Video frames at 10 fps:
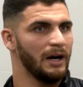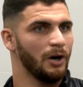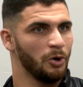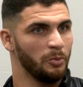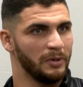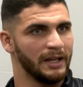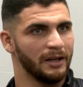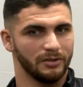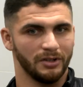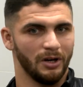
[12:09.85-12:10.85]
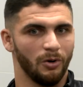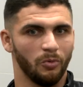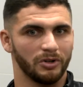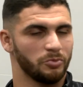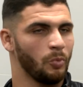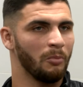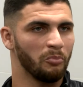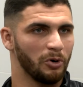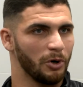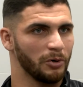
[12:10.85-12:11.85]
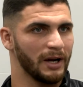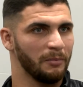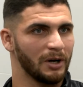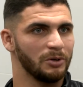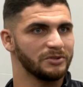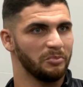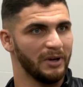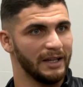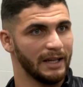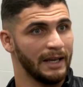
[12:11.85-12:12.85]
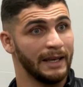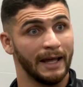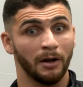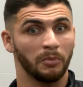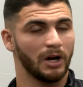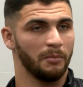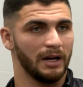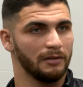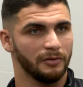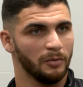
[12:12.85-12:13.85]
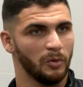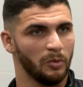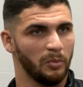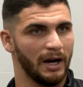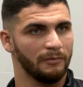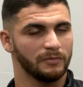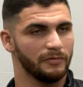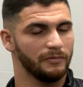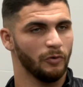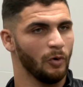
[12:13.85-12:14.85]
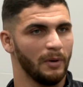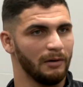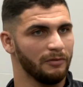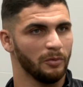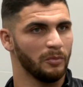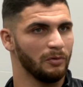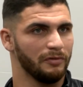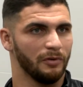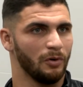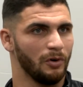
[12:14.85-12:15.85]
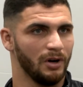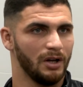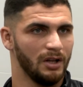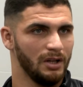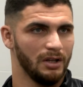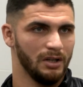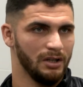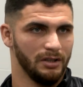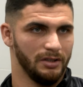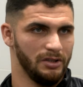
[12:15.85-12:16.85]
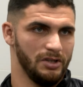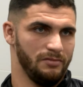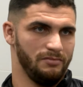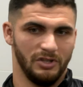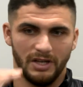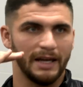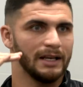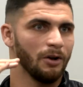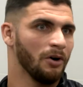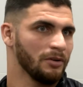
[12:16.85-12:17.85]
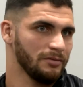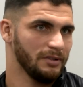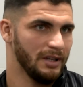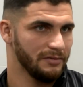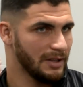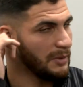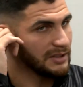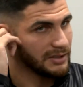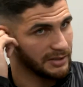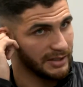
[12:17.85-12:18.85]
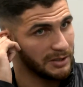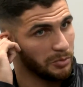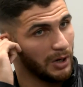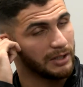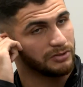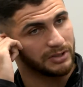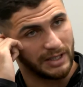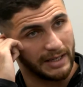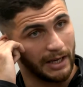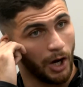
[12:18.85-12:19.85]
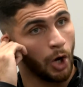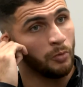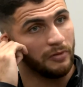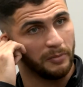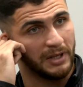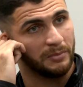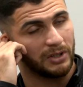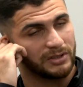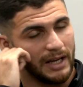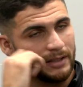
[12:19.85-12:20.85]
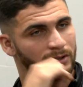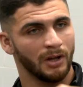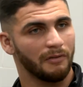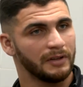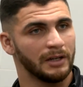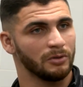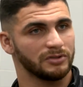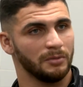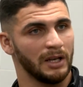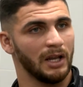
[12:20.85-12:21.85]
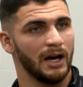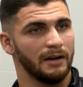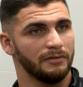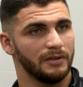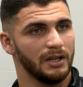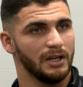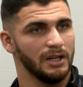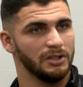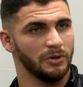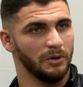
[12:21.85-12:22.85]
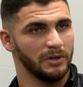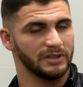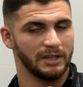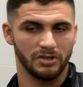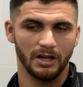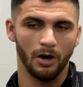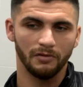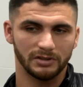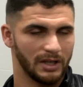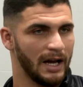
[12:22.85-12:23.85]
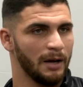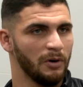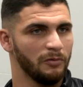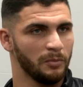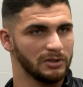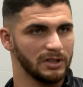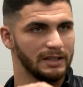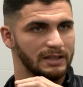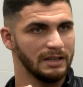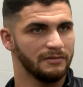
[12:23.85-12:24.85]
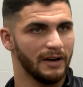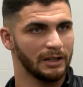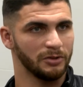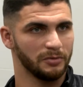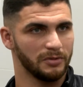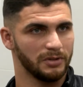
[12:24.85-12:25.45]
at home and then I'll watch one programme, I'll go to bed, and then I'm going back to football. But I haven't thought about football for yay long, if that makes any sense. But I used to take it home with me because I had nothing else to my life. So essentially over time, I've almost like devalued